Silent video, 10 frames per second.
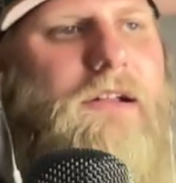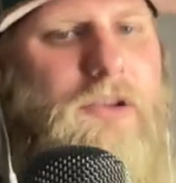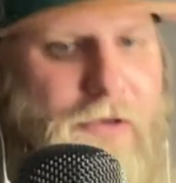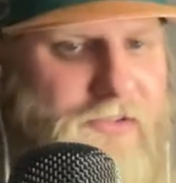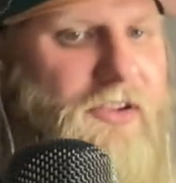
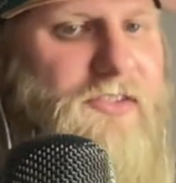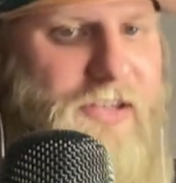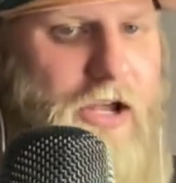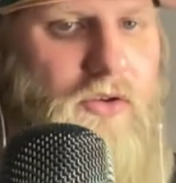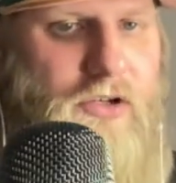Luis
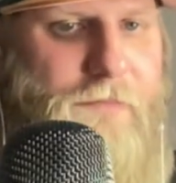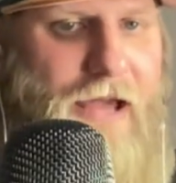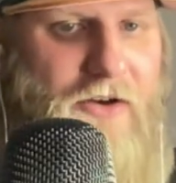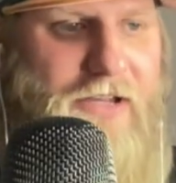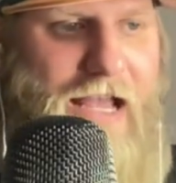Castillo looked
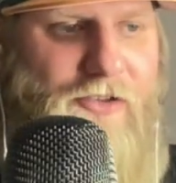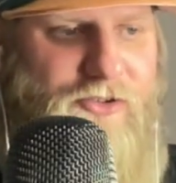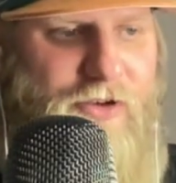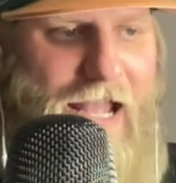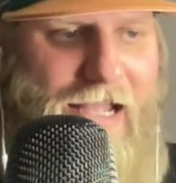better
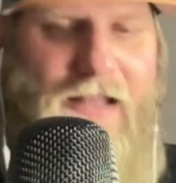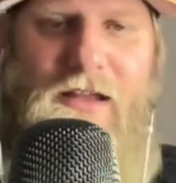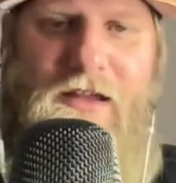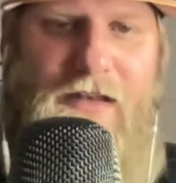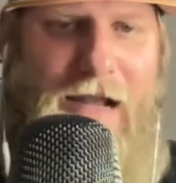yesterday.
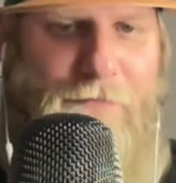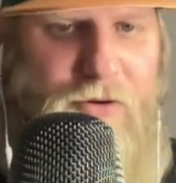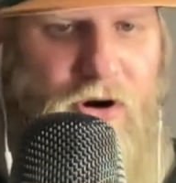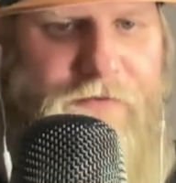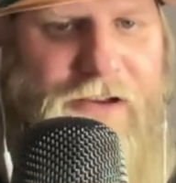Not
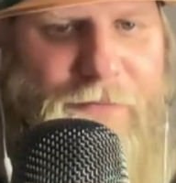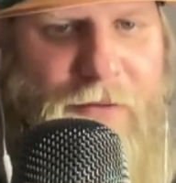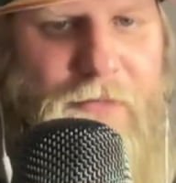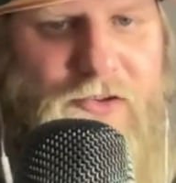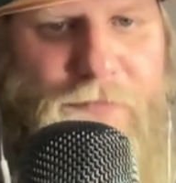perfect,
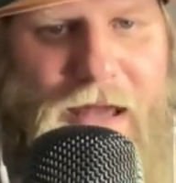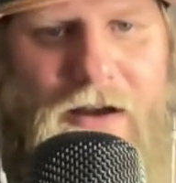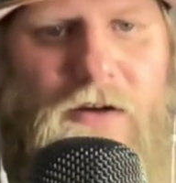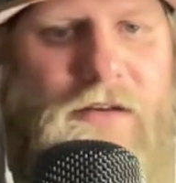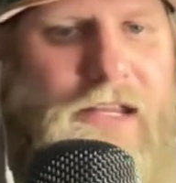but much
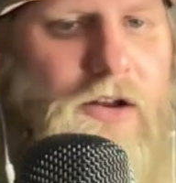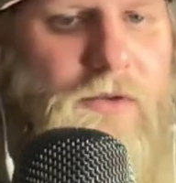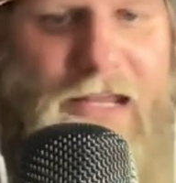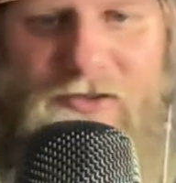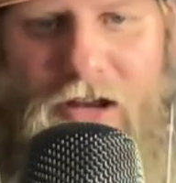better. You know,
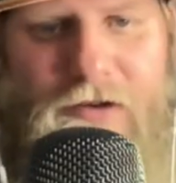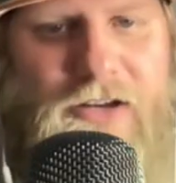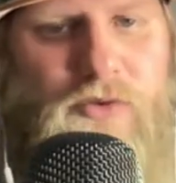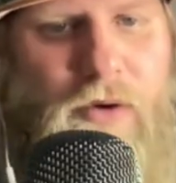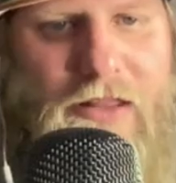he
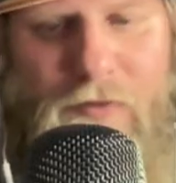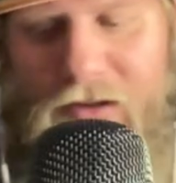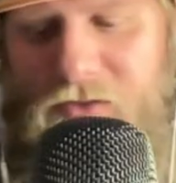generated 23